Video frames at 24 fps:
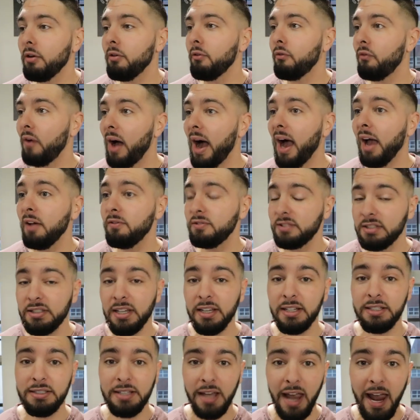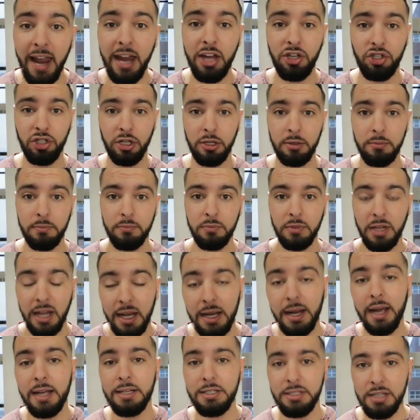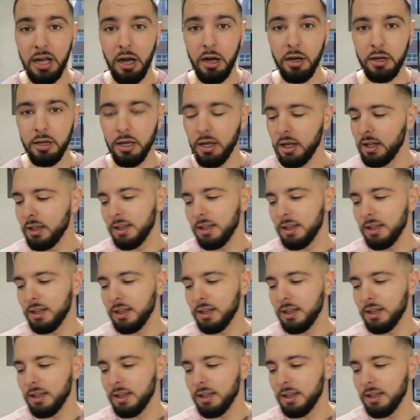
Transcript: 5'6" Asian. Can I dunk?